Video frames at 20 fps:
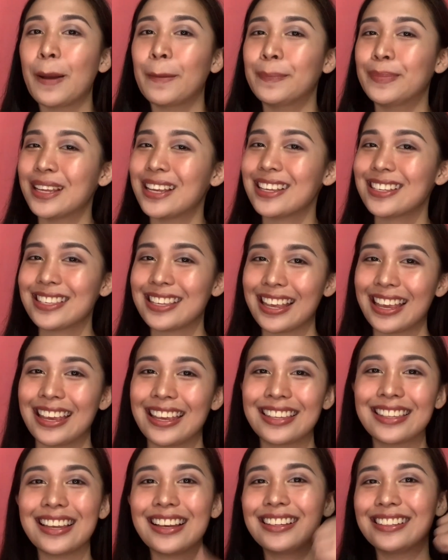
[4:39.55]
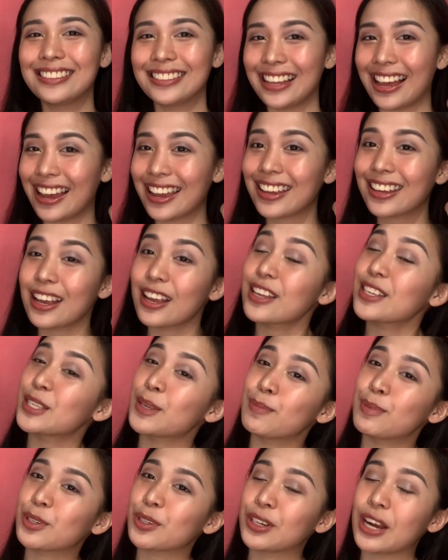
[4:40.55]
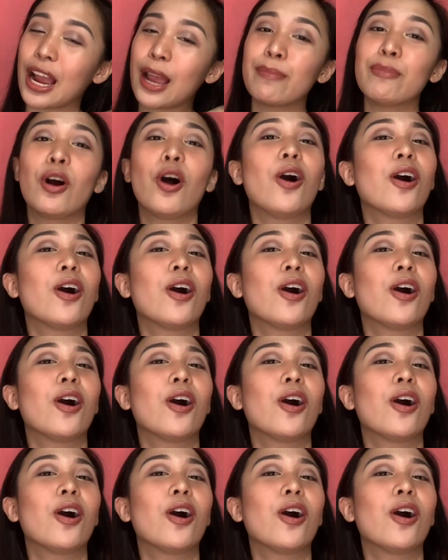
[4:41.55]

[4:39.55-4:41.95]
please hit like, subscribe,